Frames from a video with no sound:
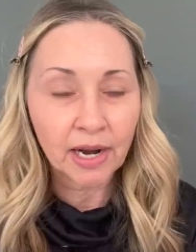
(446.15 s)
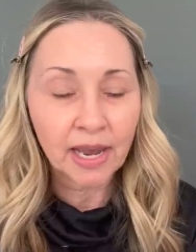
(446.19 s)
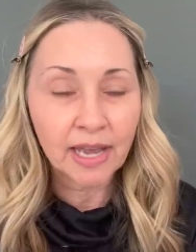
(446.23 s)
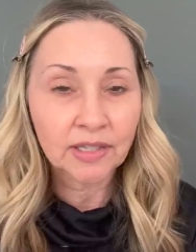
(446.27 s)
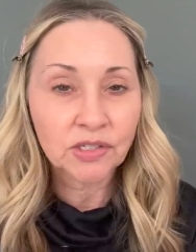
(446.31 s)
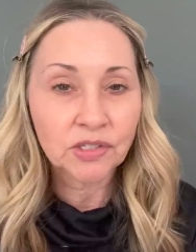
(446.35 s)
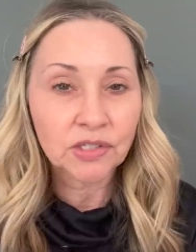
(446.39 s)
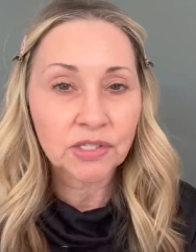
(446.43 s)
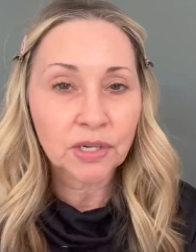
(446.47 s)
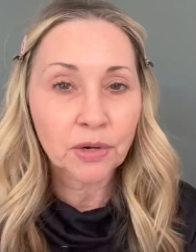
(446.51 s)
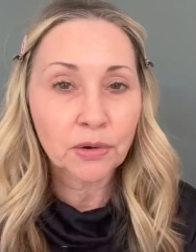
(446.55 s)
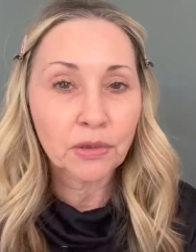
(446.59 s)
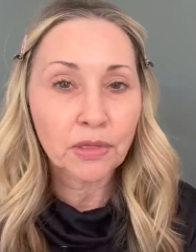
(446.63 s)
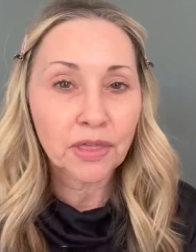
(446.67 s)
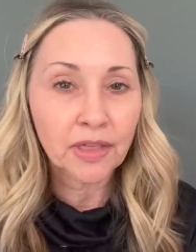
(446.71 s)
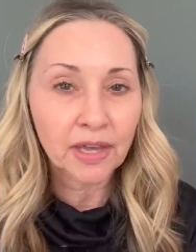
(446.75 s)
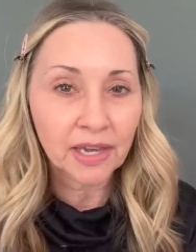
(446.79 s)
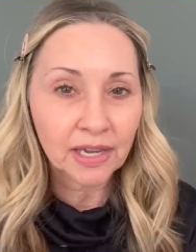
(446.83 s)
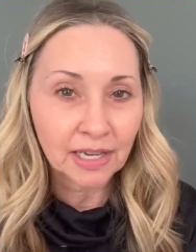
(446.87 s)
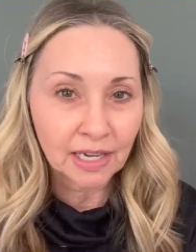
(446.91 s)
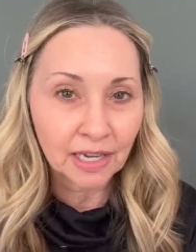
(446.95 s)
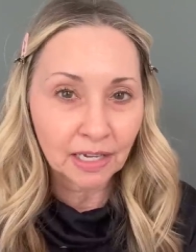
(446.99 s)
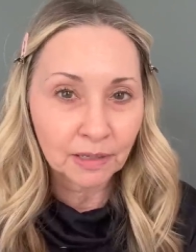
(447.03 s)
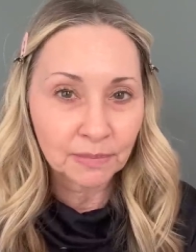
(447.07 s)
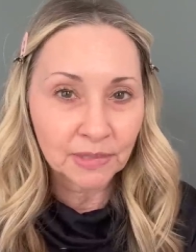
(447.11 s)
And so they
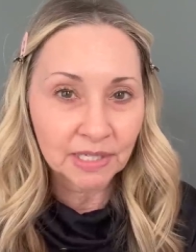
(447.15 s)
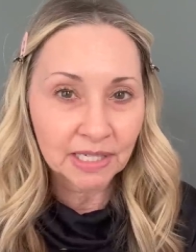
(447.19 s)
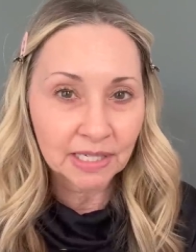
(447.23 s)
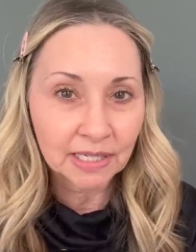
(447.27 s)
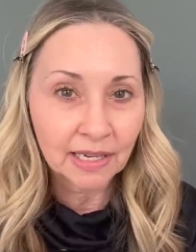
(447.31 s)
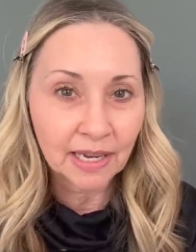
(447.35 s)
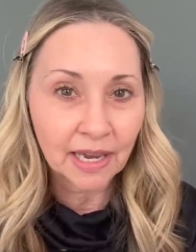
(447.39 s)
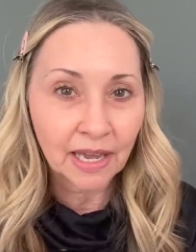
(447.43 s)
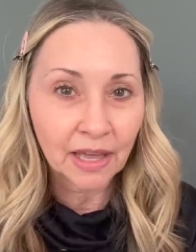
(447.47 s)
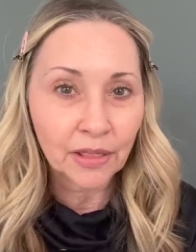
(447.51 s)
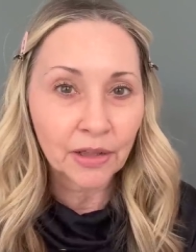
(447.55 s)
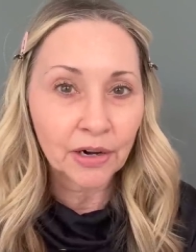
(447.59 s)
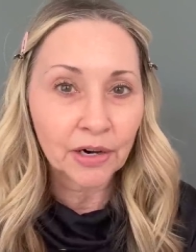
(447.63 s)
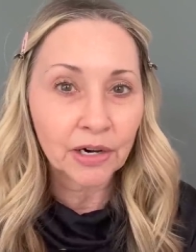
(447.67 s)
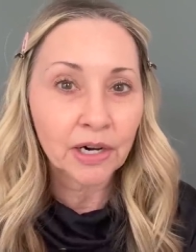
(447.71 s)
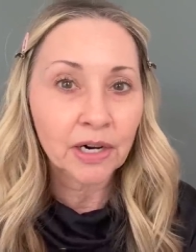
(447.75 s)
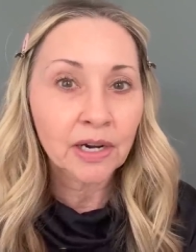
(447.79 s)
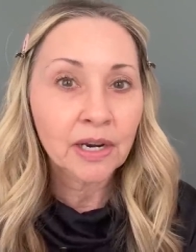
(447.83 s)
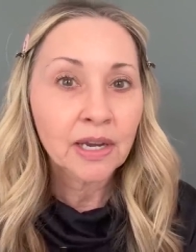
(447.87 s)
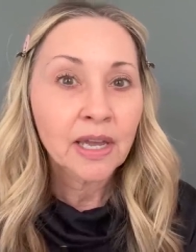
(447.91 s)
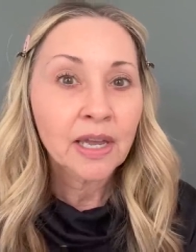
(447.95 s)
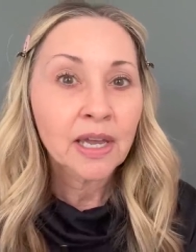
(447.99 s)
came together